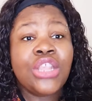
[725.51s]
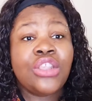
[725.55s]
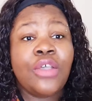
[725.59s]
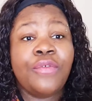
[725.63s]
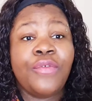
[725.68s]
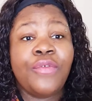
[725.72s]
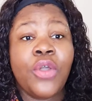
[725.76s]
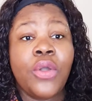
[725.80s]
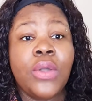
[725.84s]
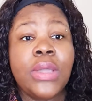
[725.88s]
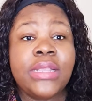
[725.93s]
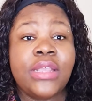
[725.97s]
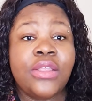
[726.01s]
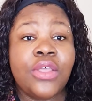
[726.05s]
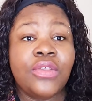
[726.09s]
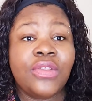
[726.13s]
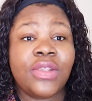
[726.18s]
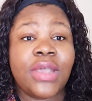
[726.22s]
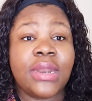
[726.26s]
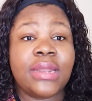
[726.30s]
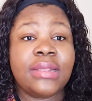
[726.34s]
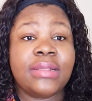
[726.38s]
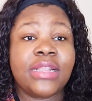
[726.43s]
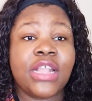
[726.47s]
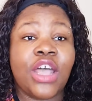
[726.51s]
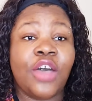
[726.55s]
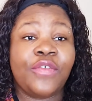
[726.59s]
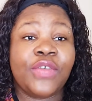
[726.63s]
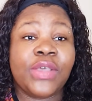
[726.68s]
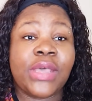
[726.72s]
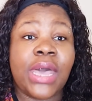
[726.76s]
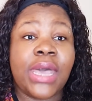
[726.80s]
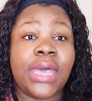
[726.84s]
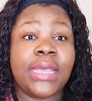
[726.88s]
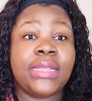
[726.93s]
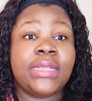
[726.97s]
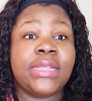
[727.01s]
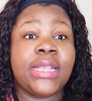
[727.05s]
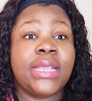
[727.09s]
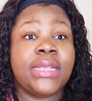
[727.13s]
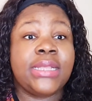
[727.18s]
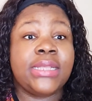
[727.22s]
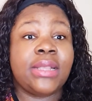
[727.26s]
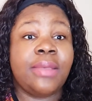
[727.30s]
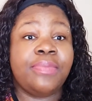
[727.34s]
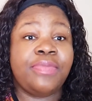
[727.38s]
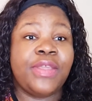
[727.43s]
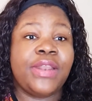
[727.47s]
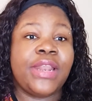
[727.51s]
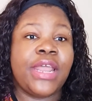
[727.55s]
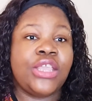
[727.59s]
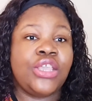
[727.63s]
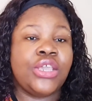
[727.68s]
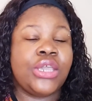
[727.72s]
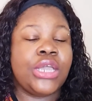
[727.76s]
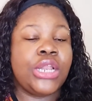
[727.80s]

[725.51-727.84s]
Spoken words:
So if you're into those kind of stuff, guys, it's something that